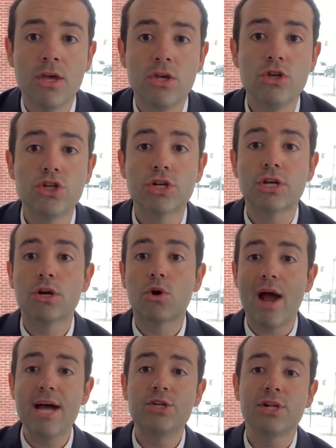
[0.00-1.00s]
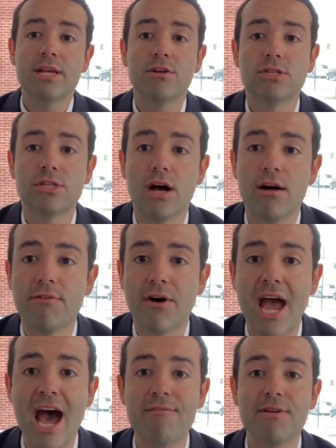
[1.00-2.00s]
You should congratulate yourself
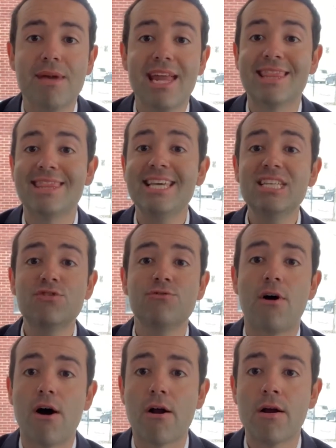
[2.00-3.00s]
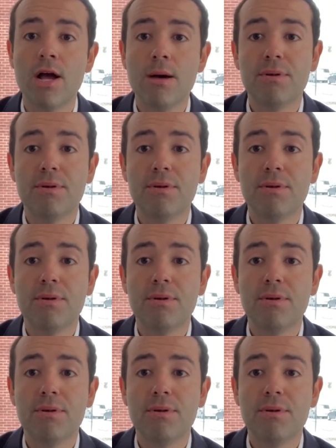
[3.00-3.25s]
on having made it this far,